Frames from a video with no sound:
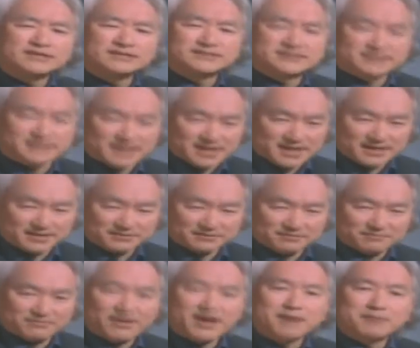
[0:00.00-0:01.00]
inside the
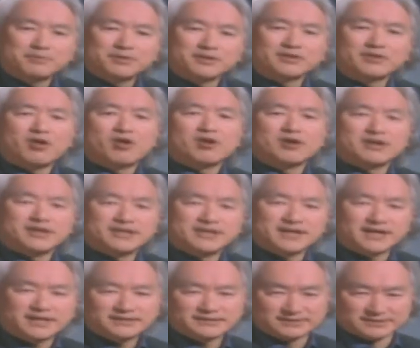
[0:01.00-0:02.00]
fabric are
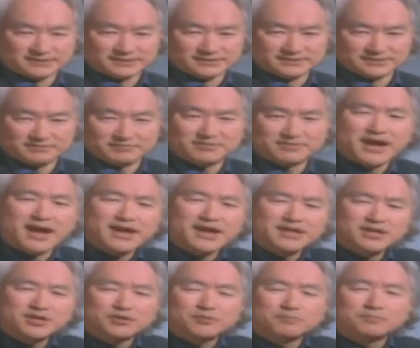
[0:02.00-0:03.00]
dozens of
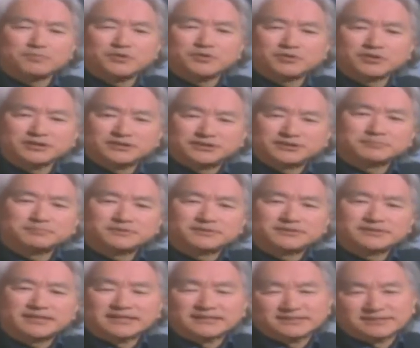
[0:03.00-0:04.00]
tiny computer
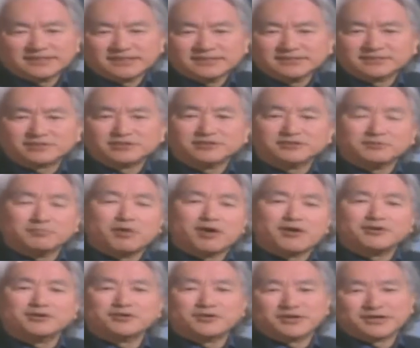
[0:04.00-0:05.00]
chips and sensors
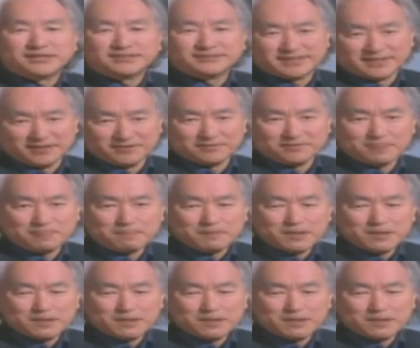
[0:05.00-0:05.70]
monitoring his health.